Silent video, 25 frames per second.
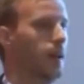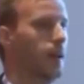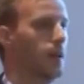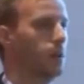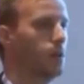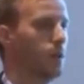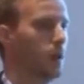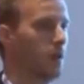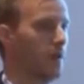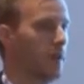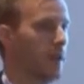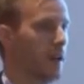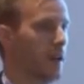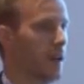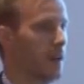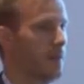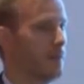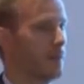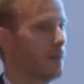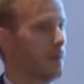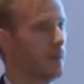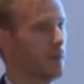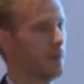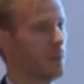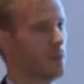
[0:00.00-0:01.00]

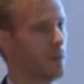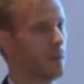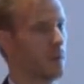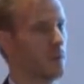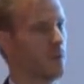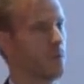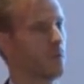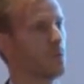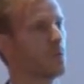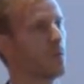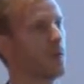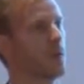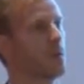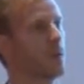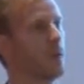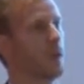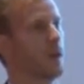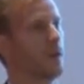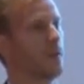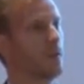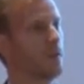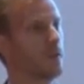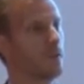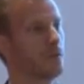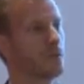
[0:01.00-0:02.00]
where we
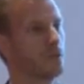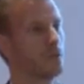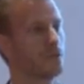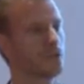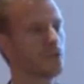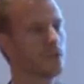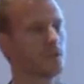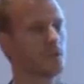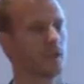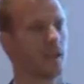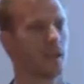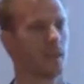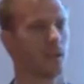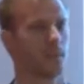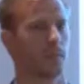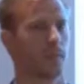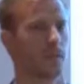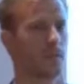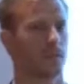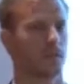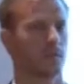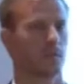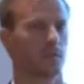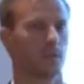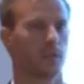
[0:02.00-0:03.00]
have the first
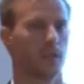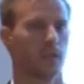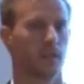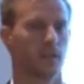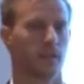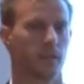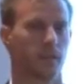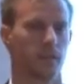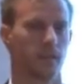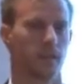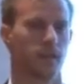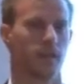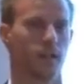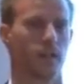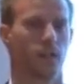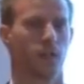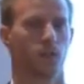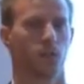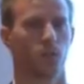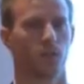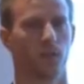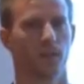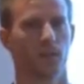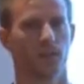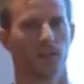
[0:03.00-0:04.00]
element being the
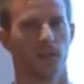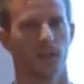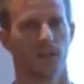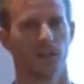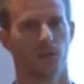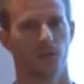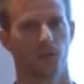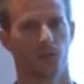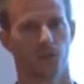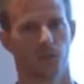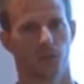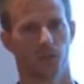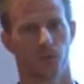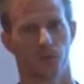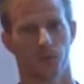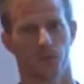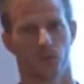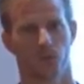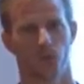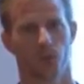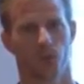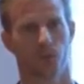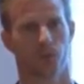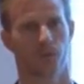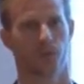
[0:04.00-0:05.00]
risk attitude,
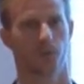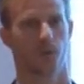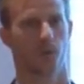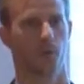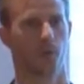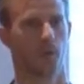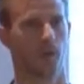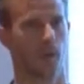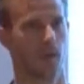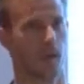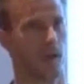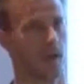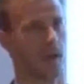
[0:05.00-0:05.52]
going from